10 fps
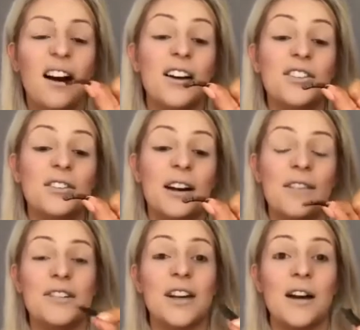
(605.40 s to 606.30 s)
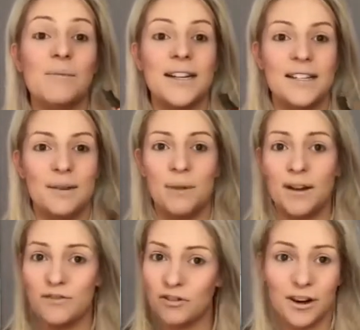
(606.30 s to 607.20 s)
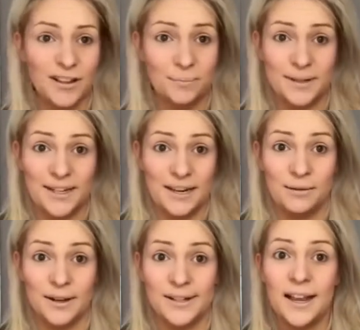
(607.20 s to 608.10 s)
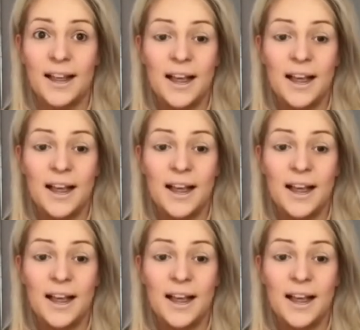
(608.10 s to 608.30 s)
I do have to cut mine down, but I've tried the petite ones